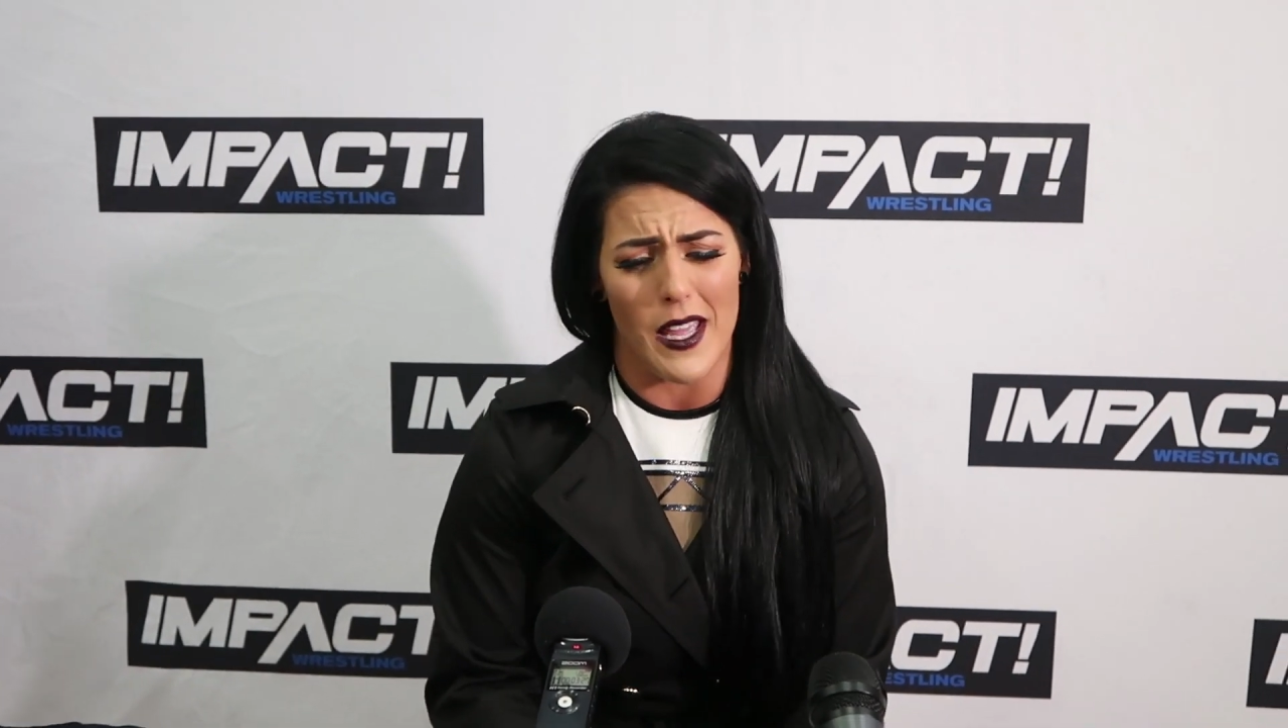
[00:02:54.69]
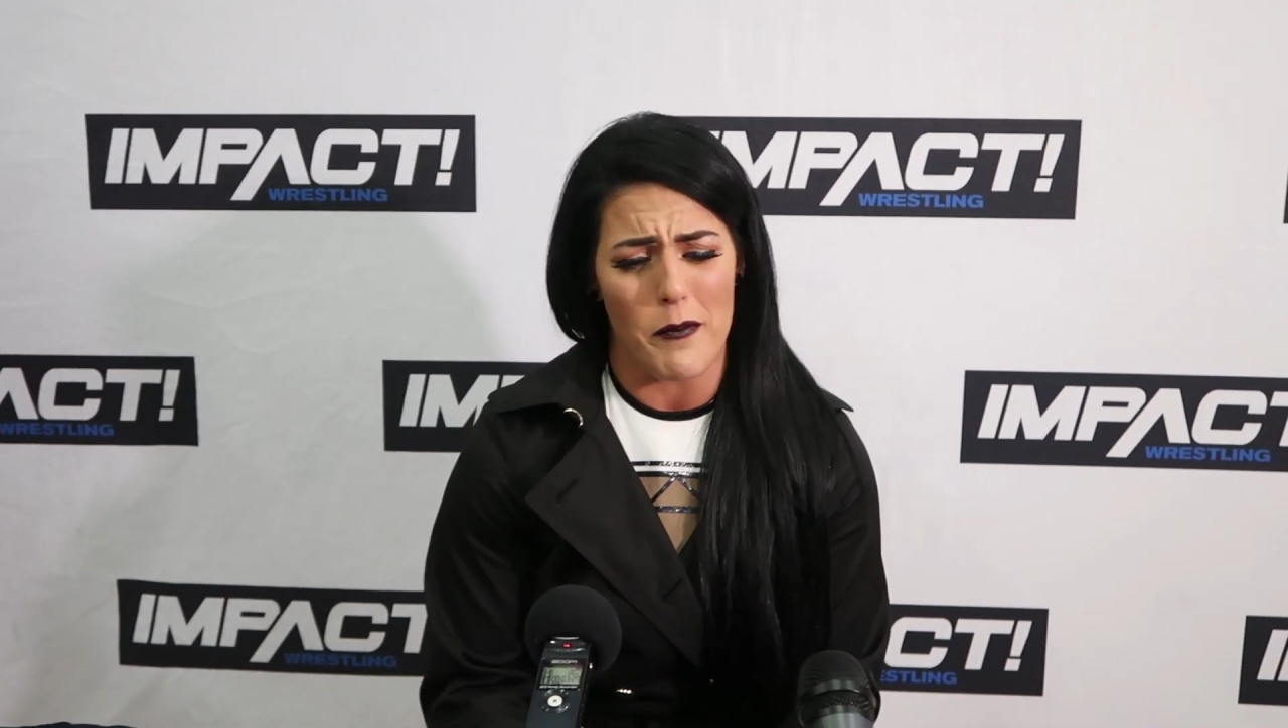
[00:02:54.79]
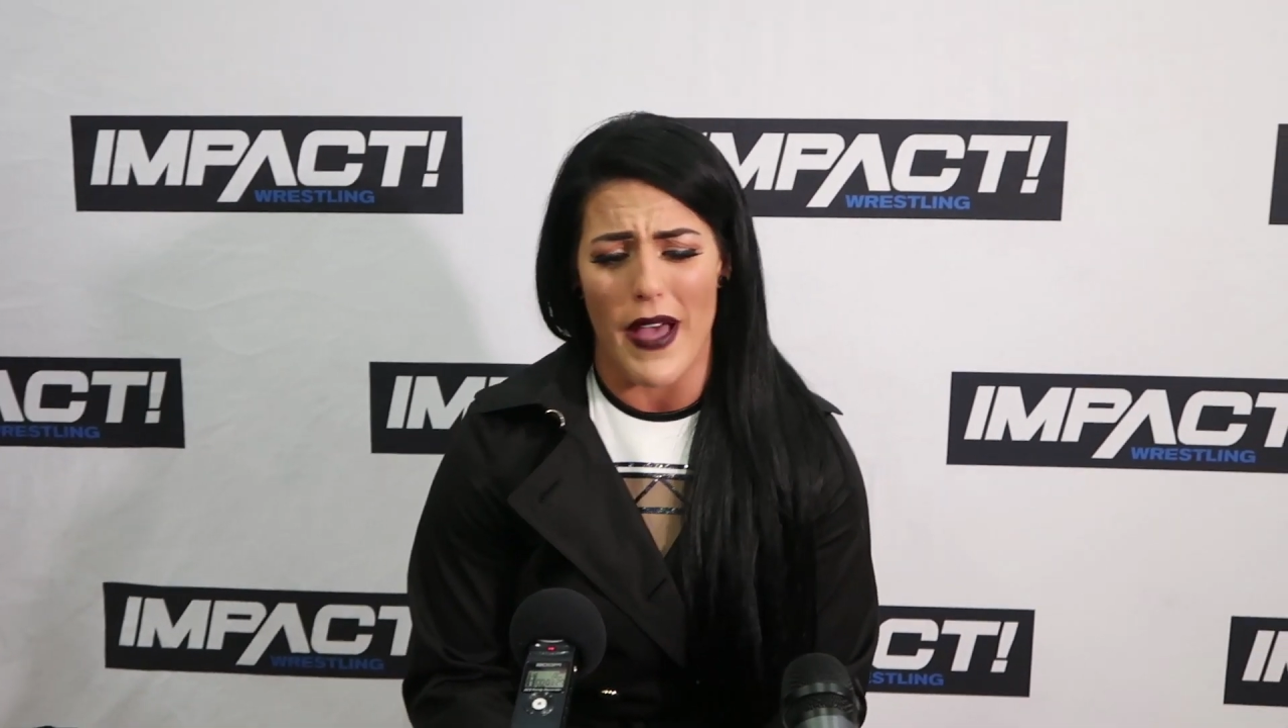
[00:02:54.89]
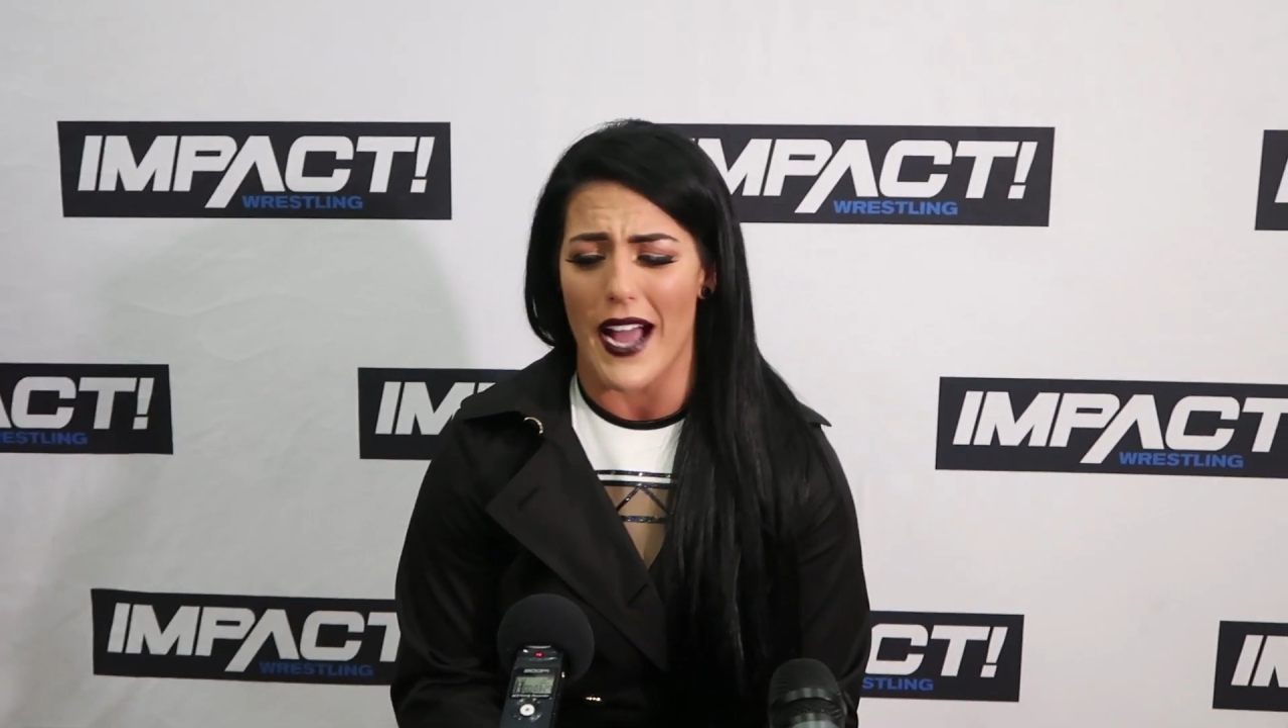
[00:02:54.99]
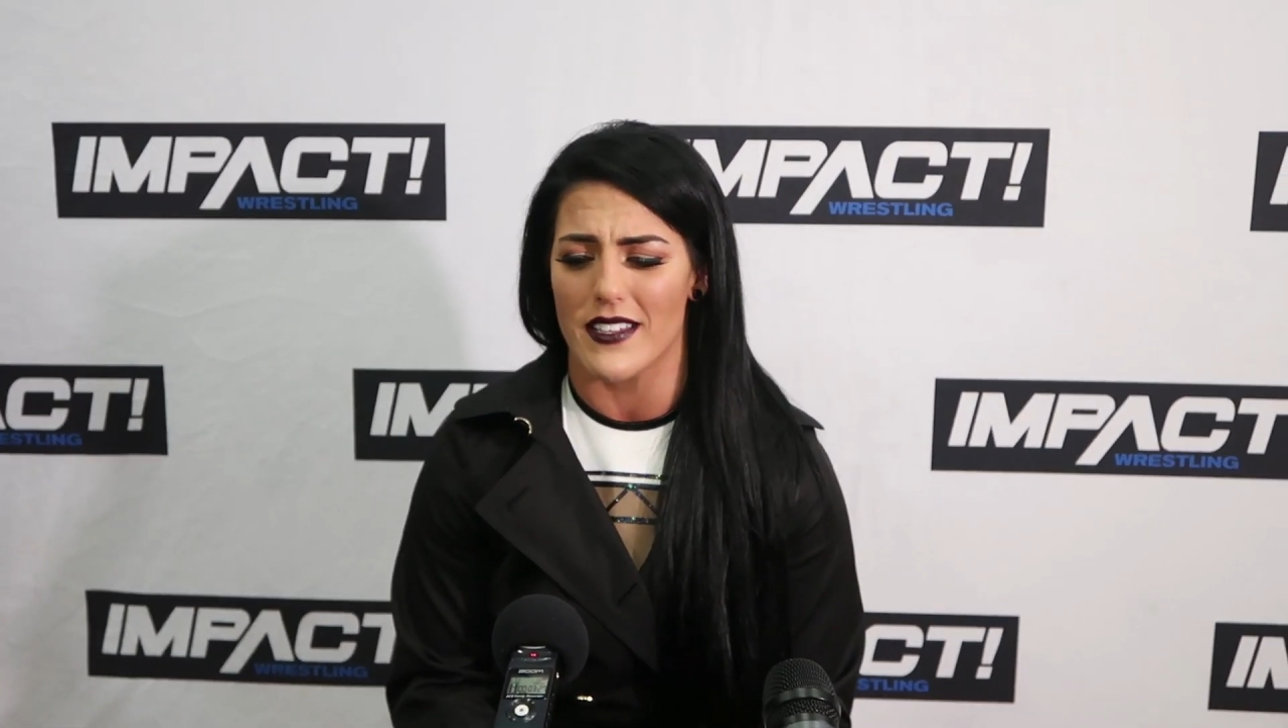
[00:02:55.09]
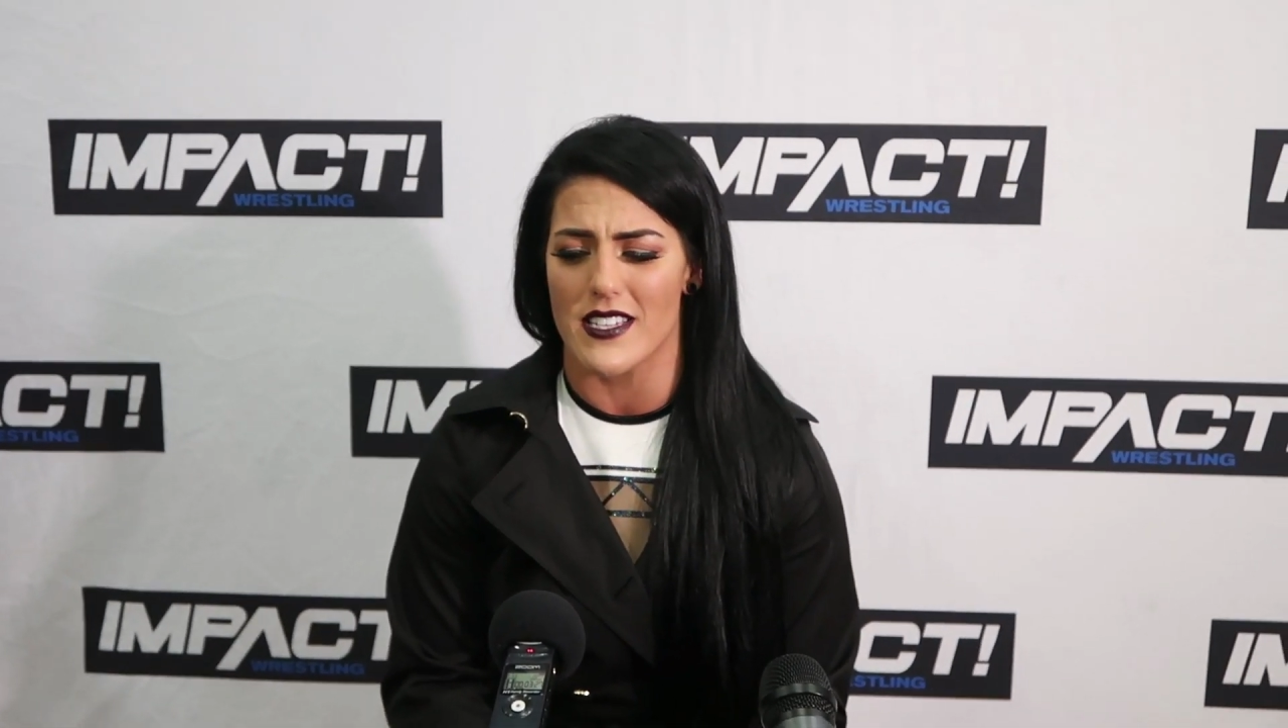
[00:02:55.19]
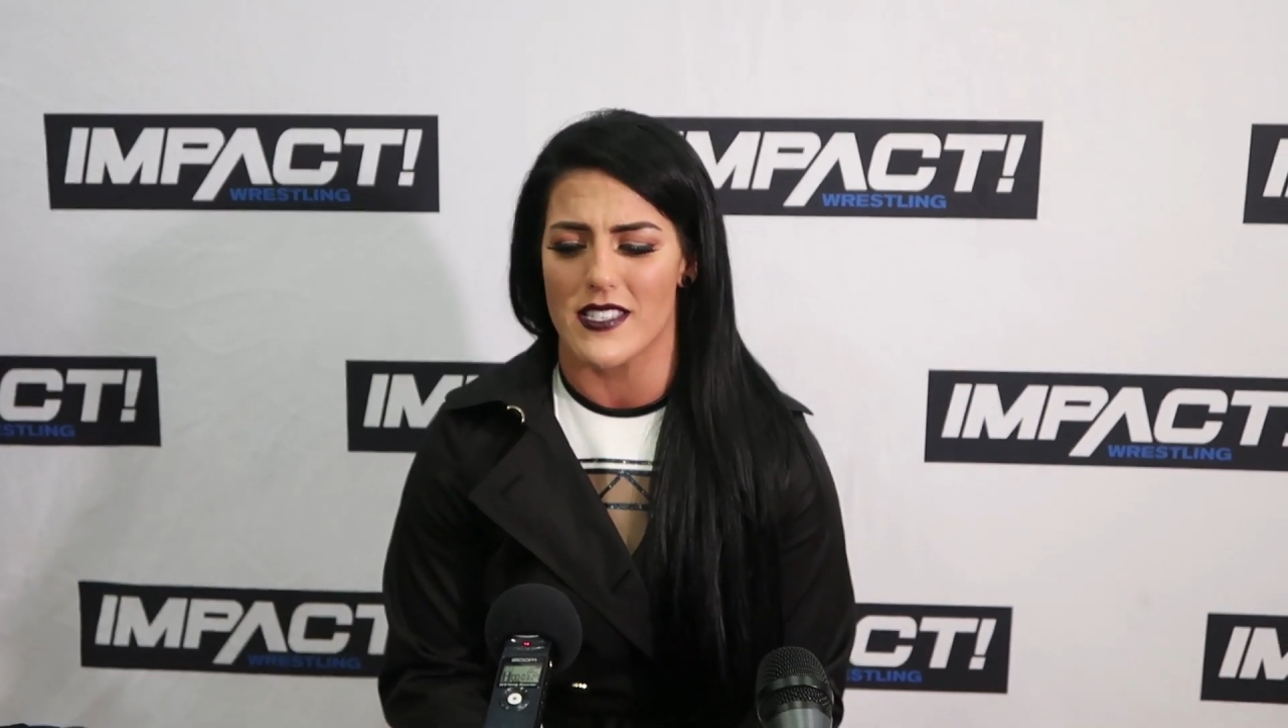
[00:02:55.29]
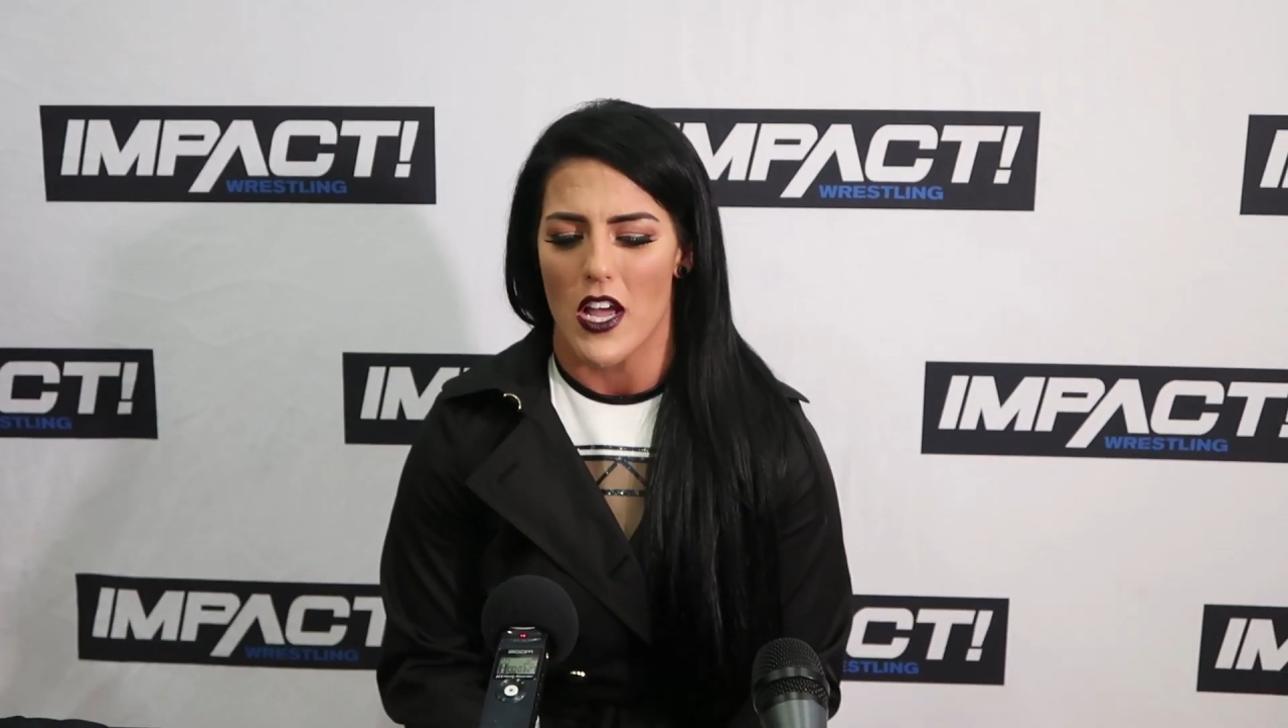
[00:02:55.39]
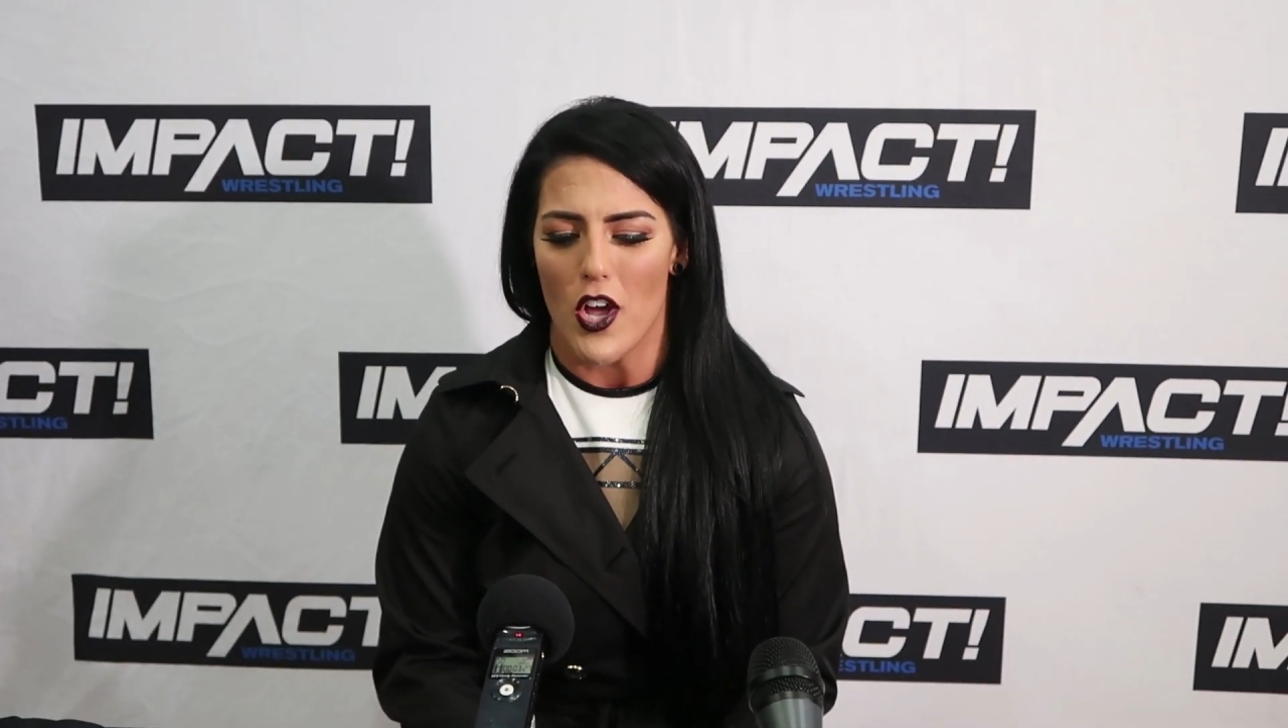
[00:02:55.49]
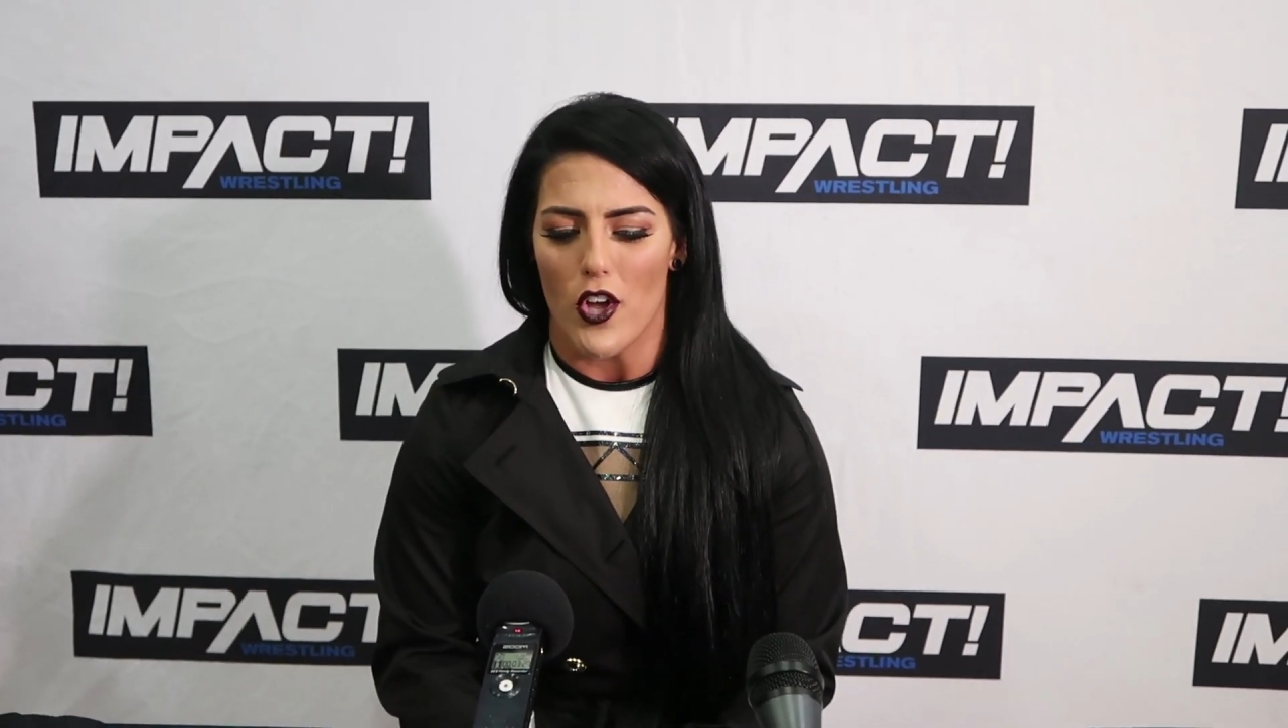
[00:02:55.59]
Impact is,